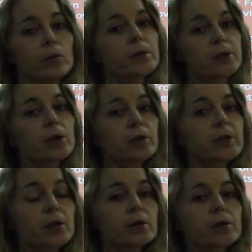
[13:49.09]
still
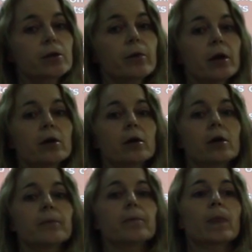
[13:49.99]
didn't
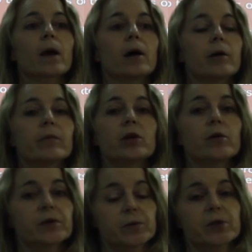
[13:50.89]
surrender. The
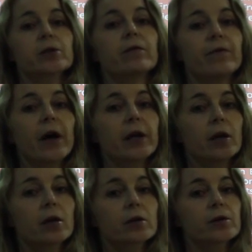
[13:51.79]
U.S. was still
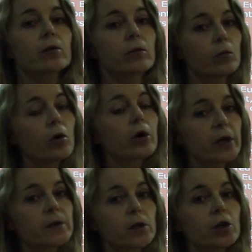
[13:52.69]
fighting, so the war
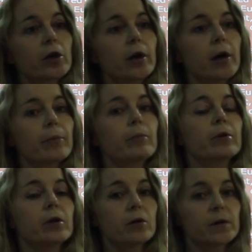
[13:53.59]
ends in Europe,
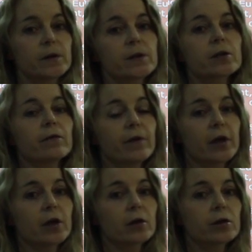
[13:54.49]
but the U.S. is still
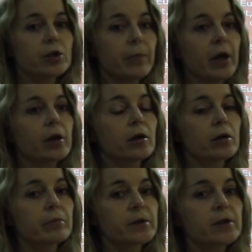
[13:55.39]
fighting Japan in
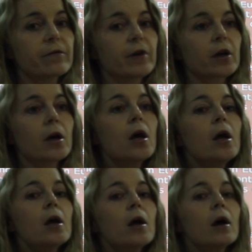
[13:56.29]
the Pacific.
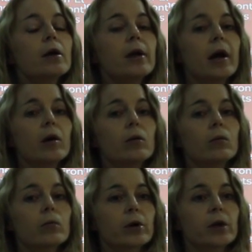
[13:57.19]
Now,
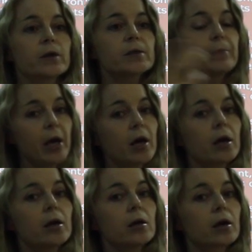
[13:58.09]
we're going to
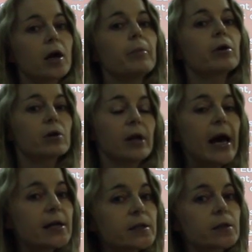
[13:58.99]
spend a couple
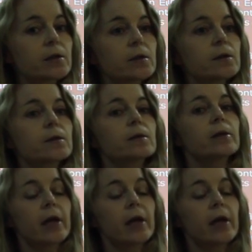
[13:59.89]
classes